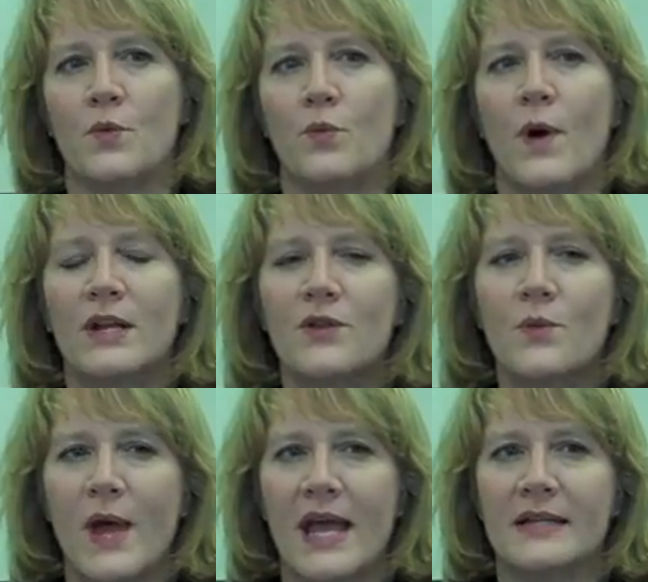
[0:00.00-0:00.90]
what are the
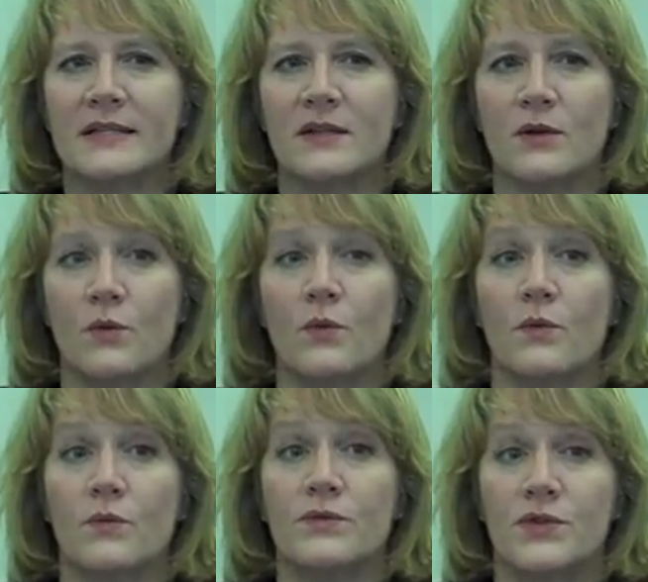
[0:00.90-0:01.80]
ways
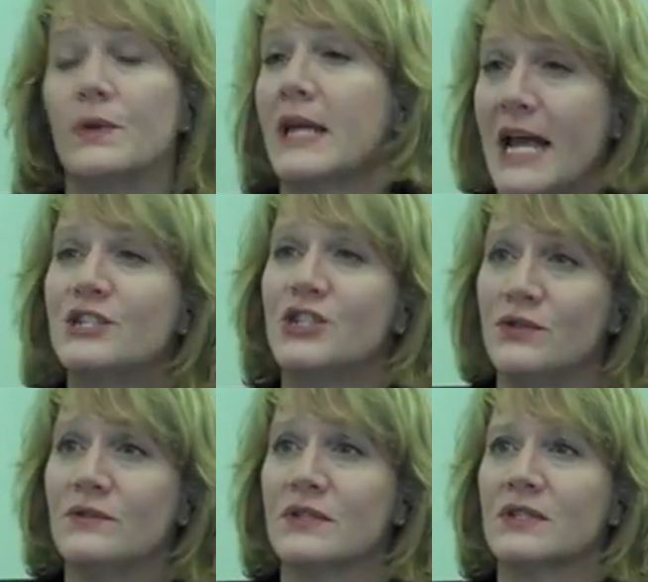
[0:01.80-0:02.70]
to engage
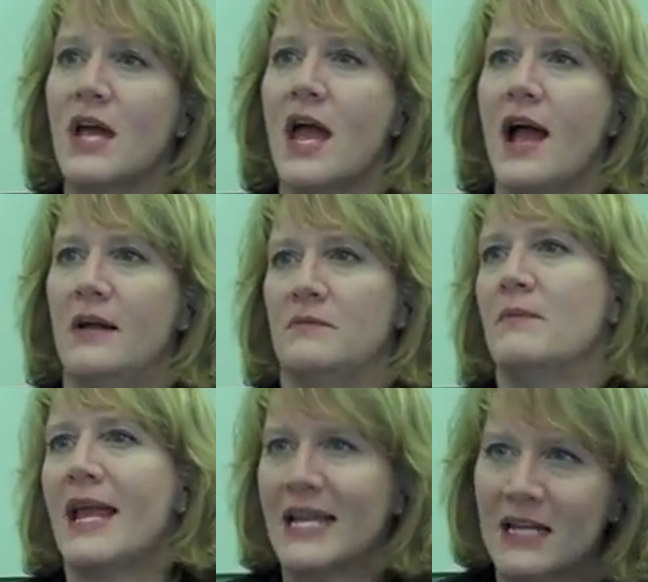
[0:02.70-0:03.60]
students and
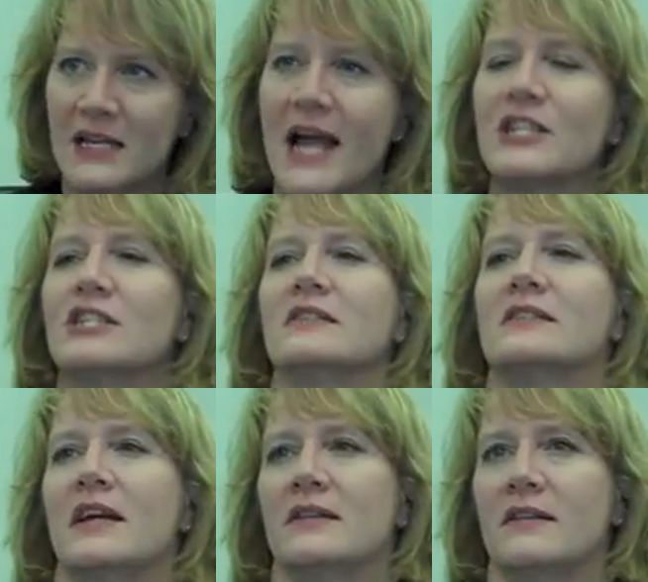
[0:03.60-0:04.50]
making connections
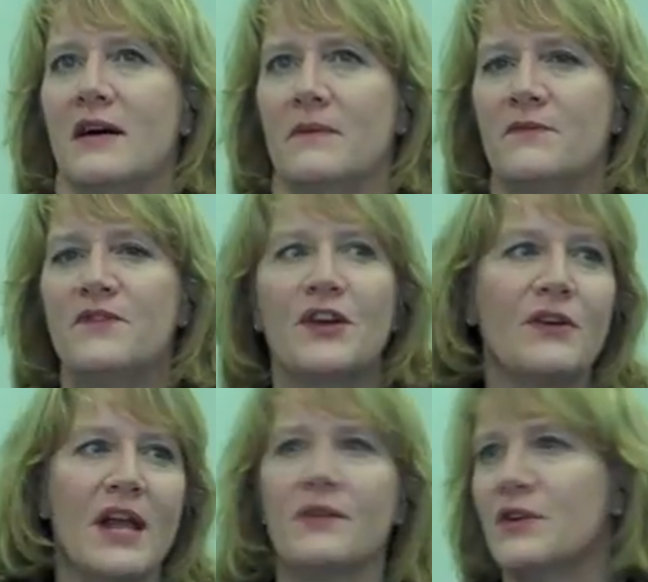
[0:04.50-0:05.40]
and
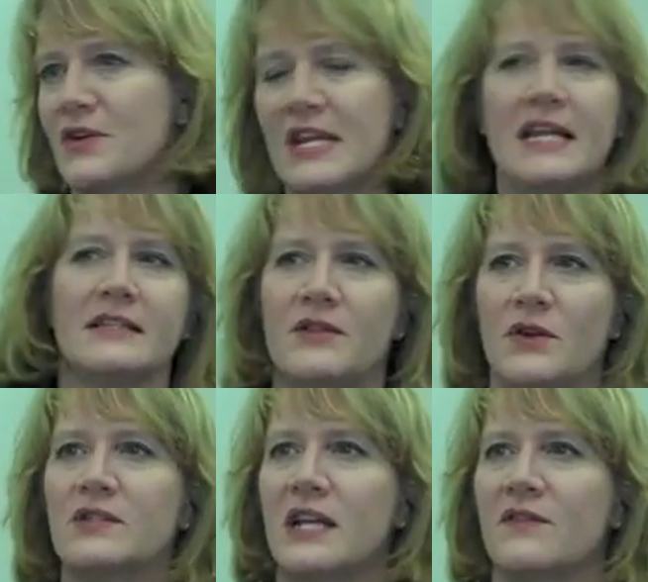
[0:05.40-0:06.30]
figuring out their needs, and
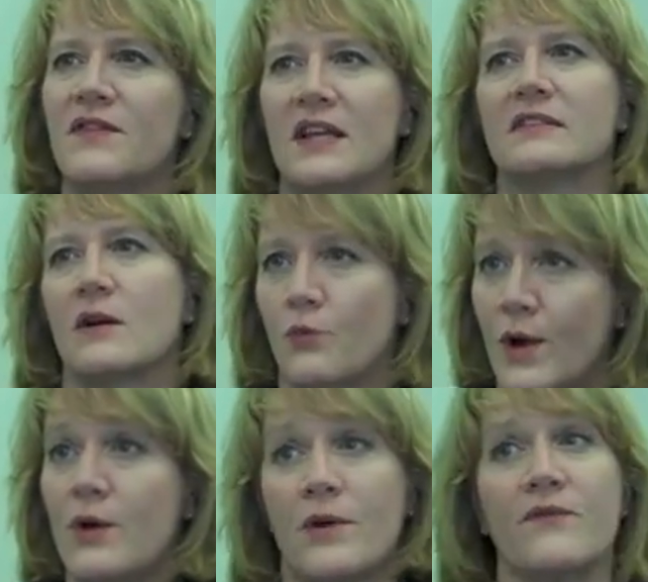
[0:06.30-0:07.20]
those kind of things are
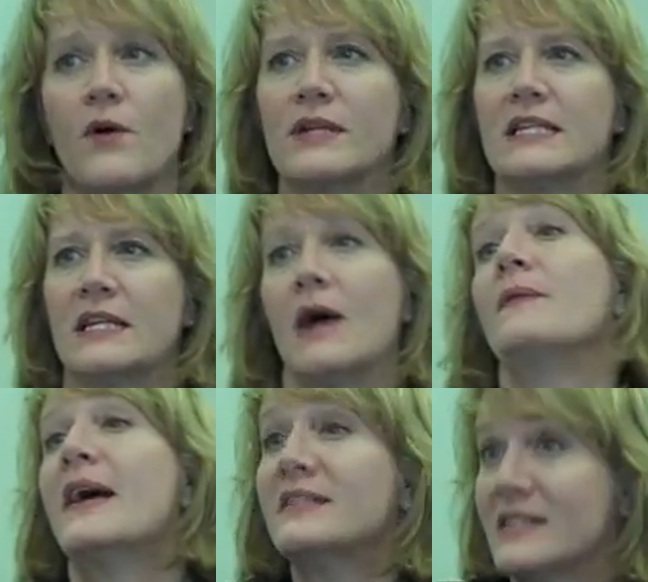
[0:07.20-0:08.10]
where we're focusing now. And
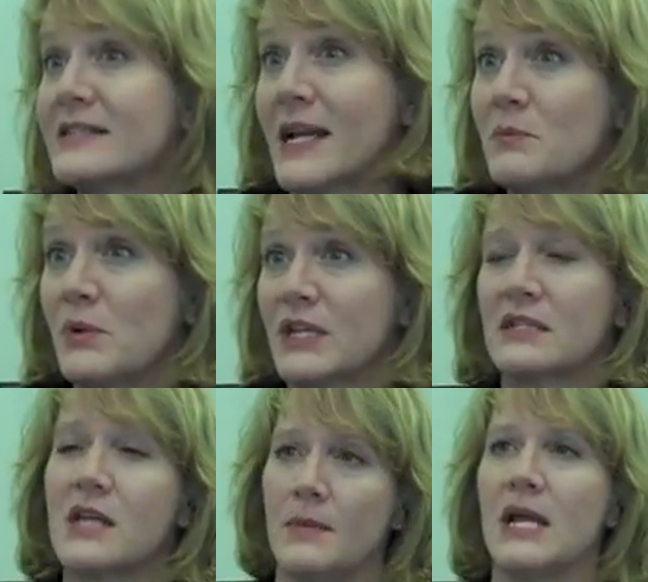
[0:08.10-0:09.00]
that's the second book
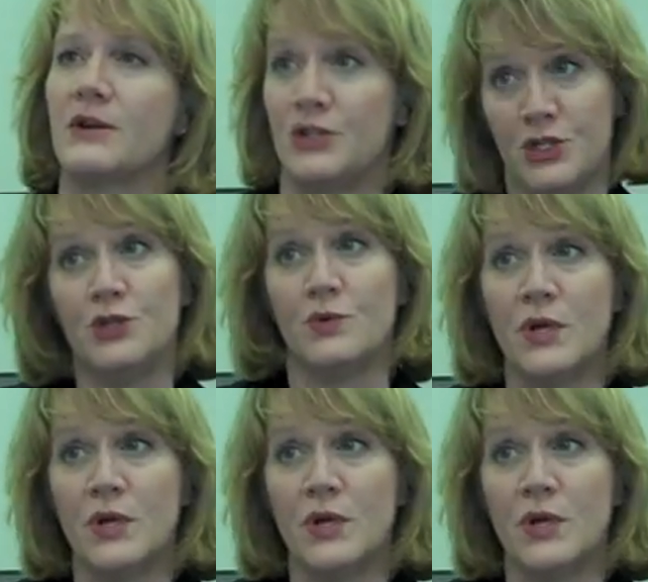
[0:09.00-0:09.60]
that's coming out in June.